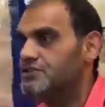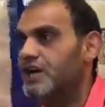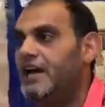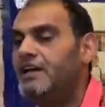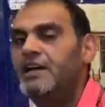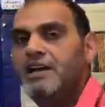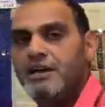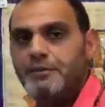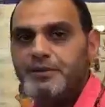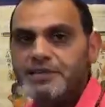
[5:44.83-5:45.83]
sky,
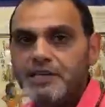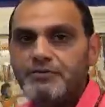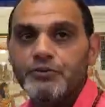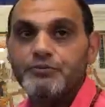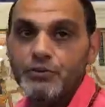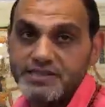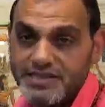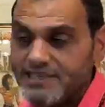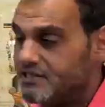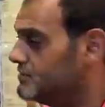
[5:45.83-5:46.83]
represent for 4
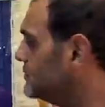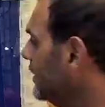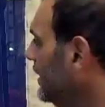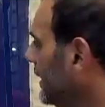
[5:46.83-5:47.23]
seasons.